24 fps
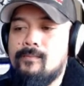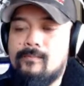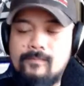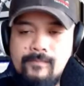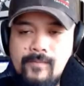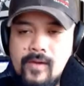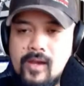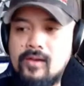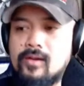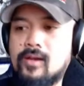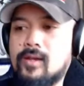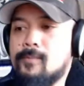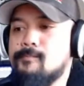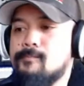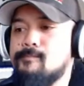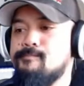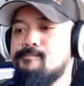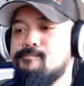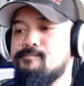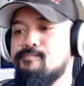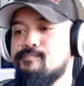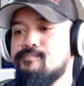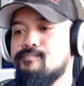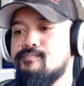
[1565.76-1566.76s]
Very,
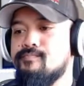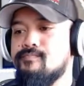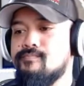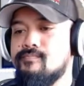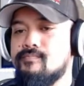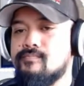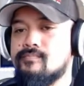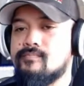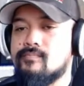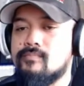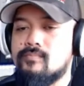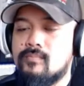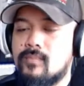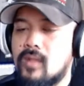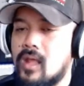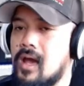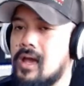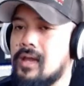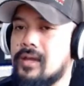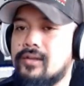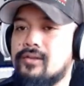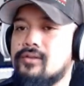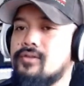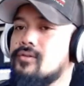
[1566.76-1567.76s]

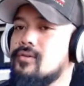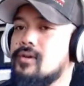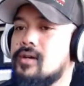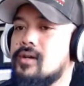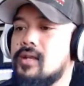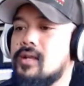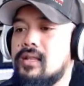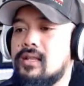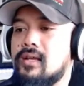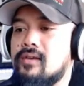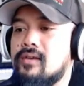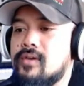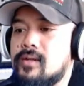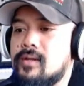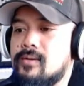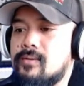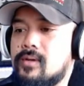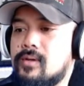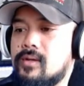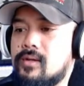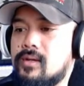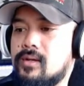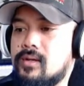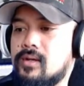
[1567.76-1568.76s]
I can do it. I love it.
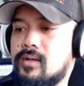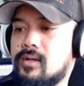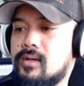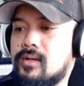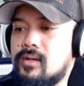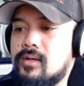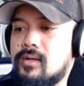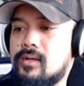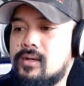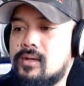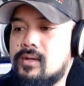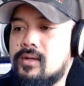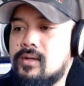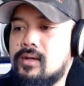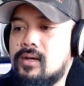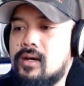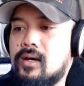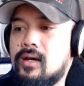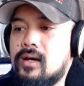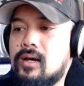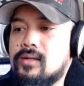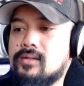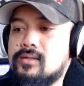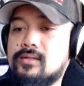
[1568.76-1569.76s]

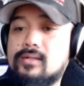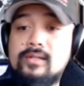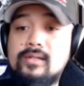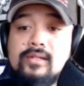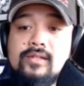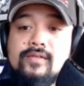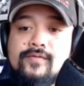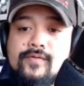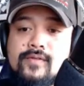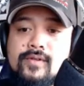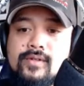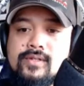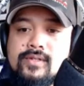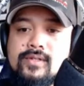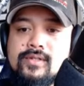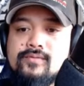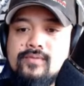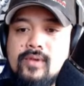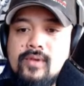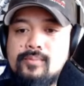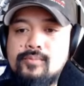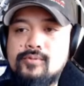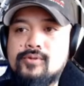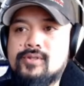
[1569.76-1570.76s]
Teach versus
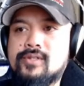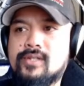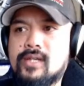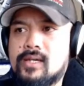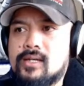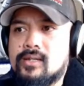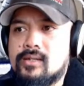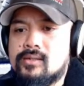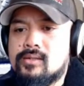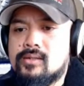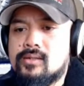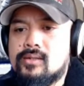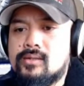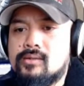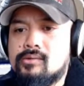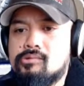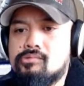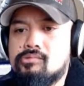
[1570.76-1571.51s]
represent.